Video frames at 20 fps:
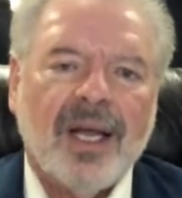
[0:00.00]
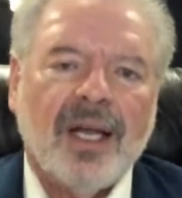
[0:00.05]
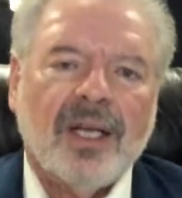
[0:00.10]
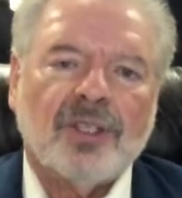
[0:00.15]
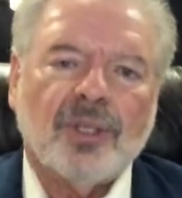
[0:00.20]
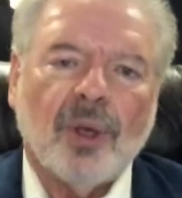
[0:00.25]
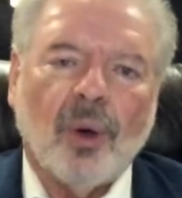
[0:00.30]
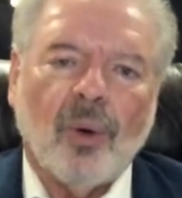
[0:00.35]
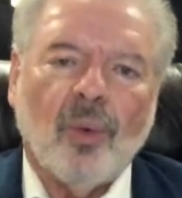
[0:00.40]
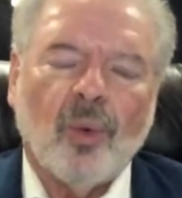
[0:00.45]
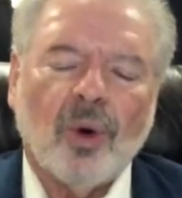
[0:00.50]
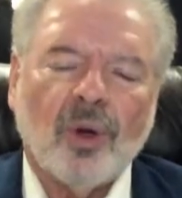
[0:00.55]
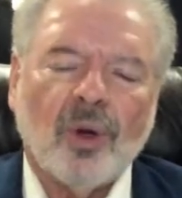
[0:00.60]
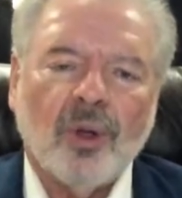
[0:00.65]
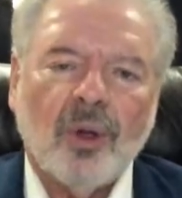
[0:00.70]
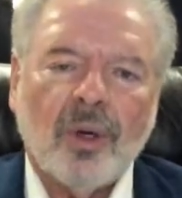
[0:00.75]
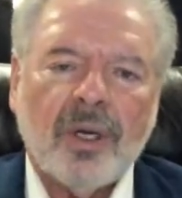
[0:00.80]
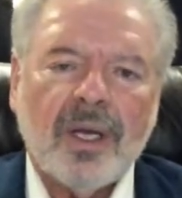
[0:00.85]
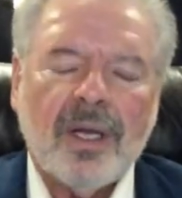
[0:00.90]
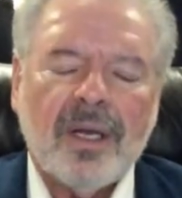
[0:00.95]
So we're
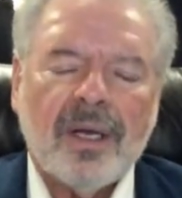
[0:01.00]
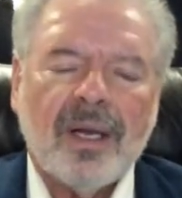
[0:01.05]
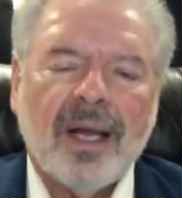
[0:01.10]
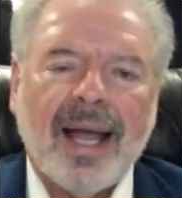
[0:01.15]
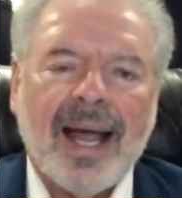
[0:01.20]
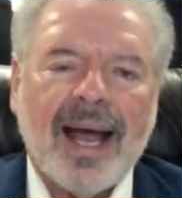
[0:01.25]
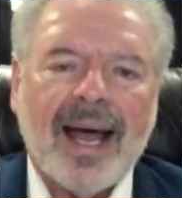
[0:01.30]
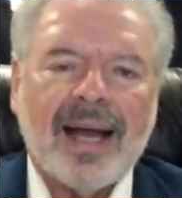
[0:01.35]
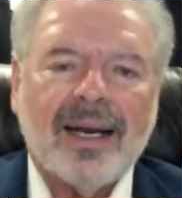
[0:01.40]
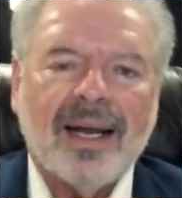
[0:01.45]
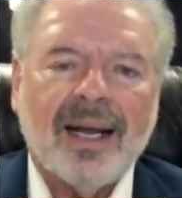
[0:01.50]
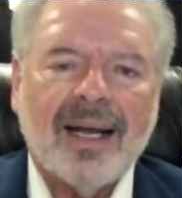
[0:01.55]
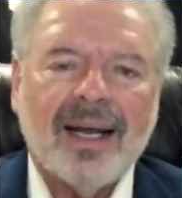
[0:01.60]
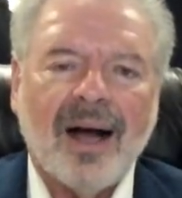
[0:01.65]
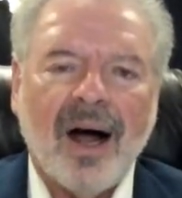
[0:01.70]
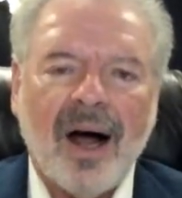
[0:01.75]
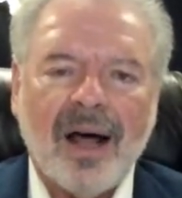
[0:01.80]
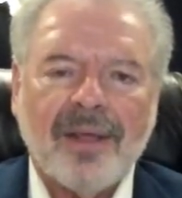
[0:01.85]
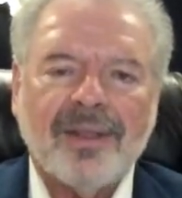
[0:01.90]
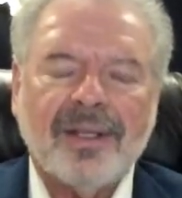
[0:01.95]
looking at
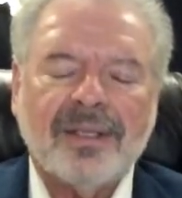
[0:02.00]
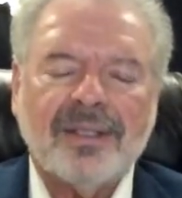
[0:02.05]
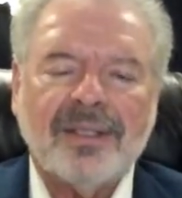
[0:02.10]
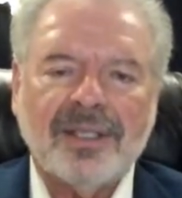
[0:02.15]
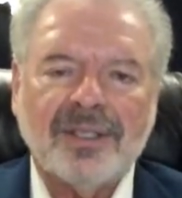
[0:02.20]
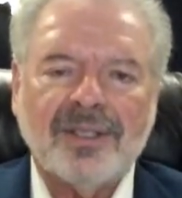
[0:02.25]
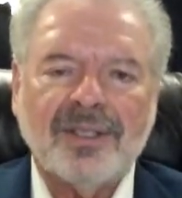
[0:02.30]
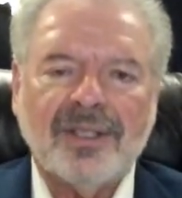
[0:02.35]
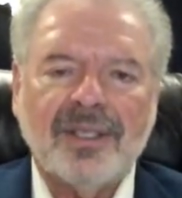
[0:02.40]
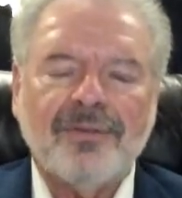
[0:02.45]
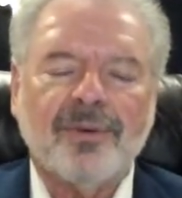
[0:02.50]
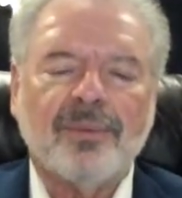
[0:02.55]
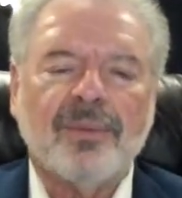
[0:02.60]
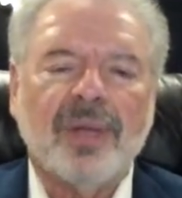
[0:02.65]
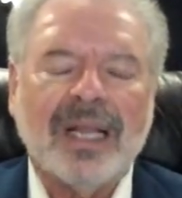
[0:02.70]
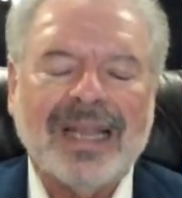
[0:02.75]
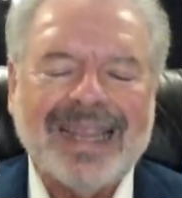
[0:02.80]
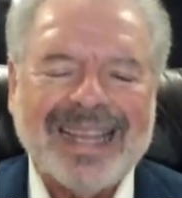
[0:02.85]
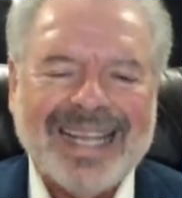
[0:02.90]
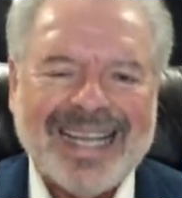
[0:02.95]
authenticity from
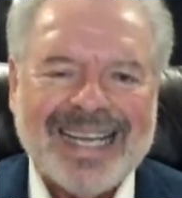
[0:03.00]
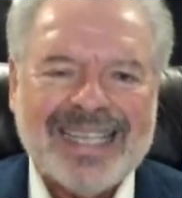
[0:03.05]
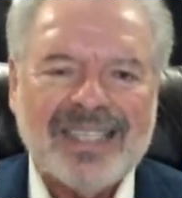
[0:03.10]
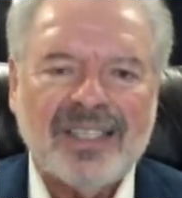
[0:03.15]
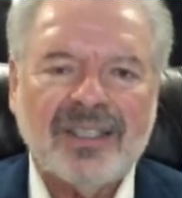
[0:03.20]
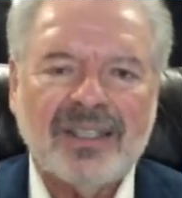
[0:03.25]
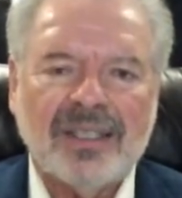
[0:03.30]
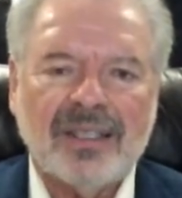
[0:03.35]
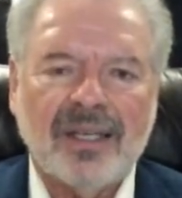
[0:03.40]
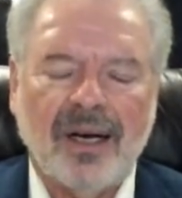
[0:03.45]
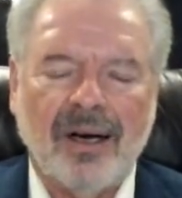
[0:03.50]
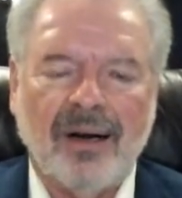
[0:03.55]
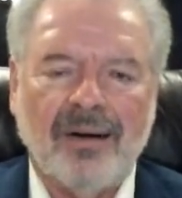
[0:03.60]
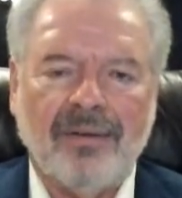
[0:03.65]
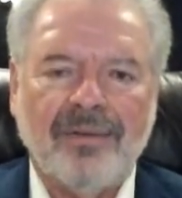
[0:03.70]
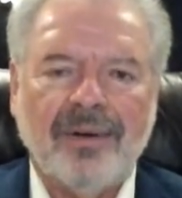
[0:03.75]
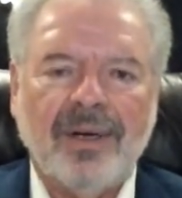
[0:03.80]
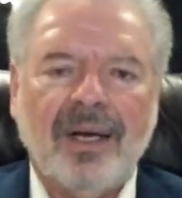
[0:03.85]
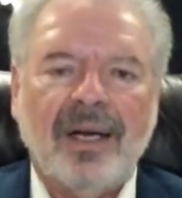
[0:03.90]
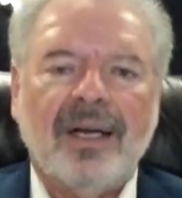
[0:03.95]
the lens
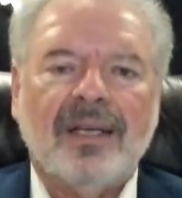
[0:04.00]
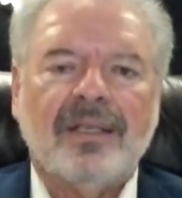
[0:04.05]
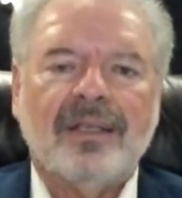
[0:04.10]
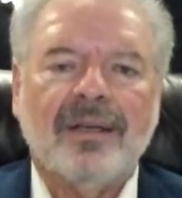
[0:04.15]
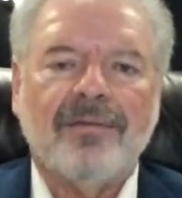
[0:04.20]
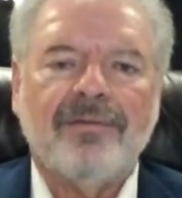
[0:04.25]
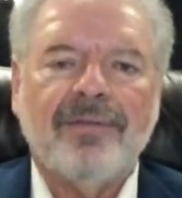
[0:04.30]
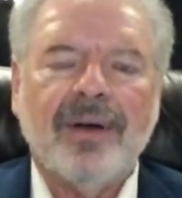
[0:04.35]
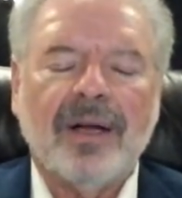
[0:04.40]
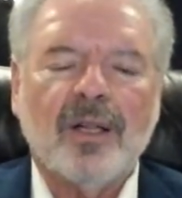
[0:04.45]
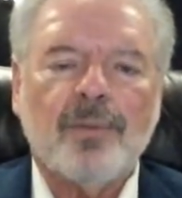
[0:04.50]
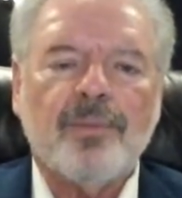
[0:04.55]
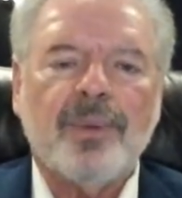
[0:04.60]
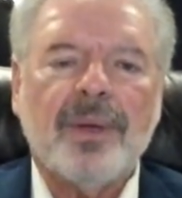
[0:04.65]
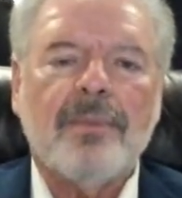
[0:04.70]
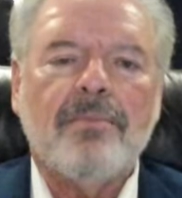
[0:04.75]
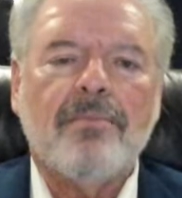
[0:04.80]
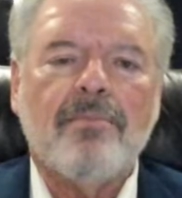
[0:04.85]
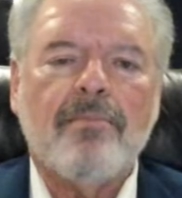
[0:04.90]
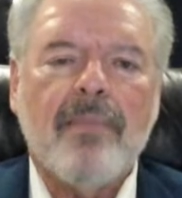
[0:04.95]
of
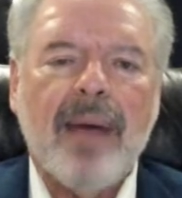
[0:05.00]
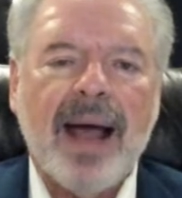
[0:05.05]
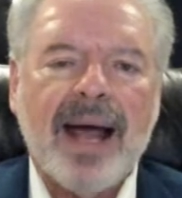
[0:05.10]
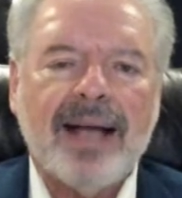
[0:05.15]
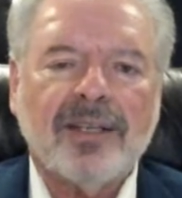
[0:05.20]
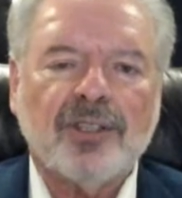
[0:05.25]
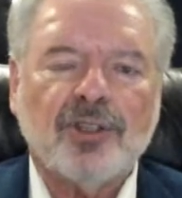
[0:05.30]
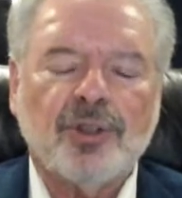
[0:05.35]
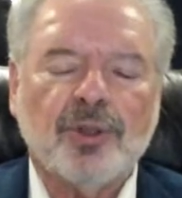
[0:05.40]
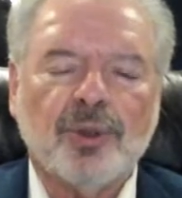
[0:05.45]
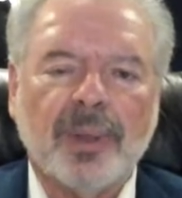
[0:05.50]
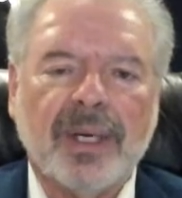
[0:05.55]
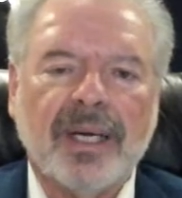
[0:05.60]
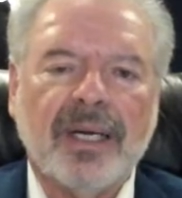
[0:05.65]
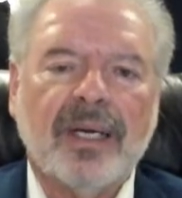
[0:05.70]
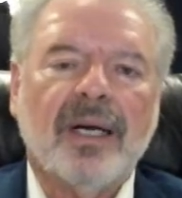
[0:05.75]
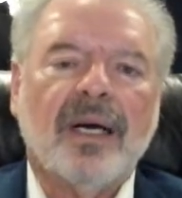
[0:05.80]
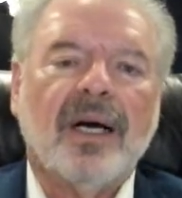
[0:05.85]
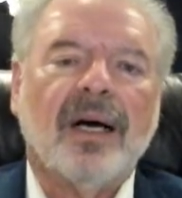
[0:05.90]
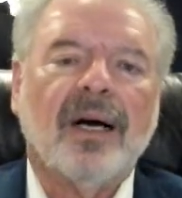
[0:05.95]
developing mastery
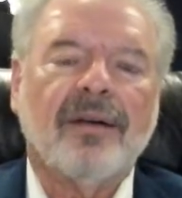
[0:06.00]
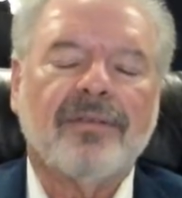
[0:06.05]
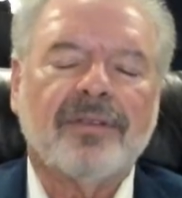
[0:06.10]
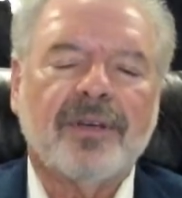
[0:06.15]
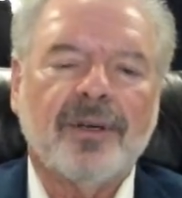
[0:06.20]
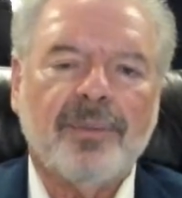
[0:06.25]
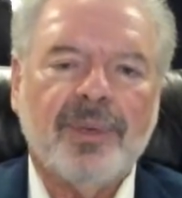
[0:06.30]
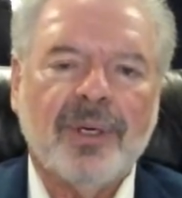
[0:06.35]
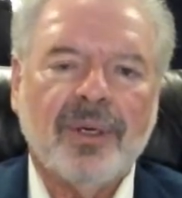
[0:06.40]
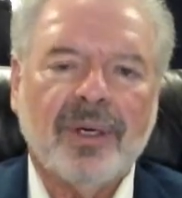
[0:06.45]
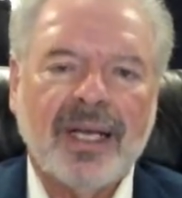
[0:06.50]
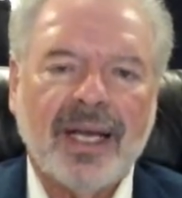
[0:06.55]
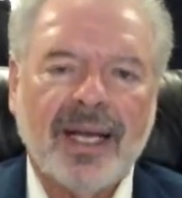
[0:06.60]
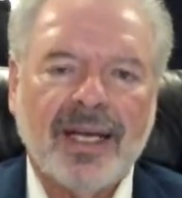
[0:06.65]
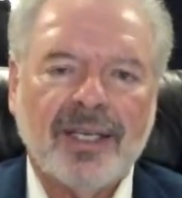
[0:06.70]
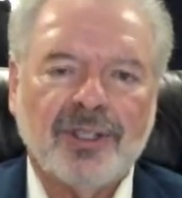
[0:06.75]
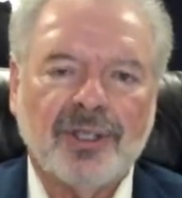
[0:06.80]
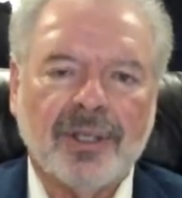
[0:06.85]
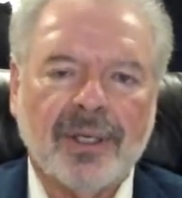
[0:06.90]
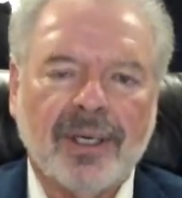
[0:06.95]
of
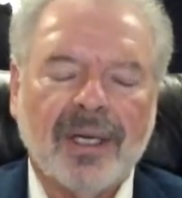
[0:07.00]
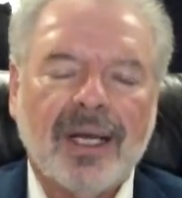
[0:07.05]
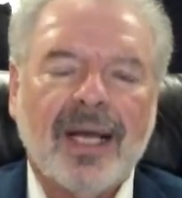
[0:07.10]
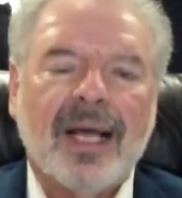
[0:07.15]
communication.